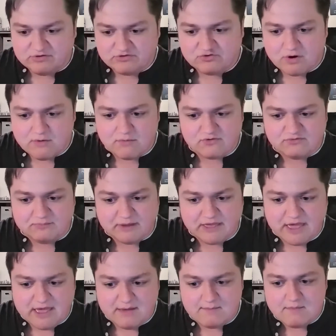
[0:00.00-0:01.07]
that Star Wars
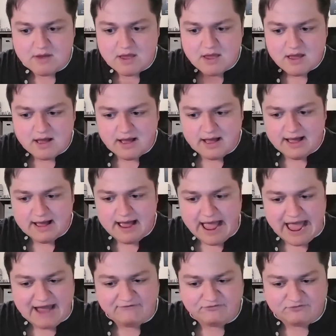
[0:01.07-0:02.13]
became
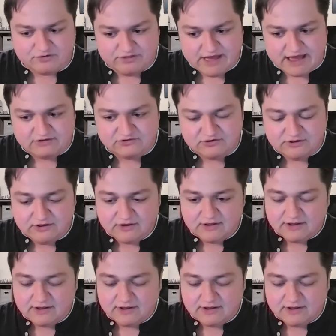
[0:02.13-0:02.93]
after that.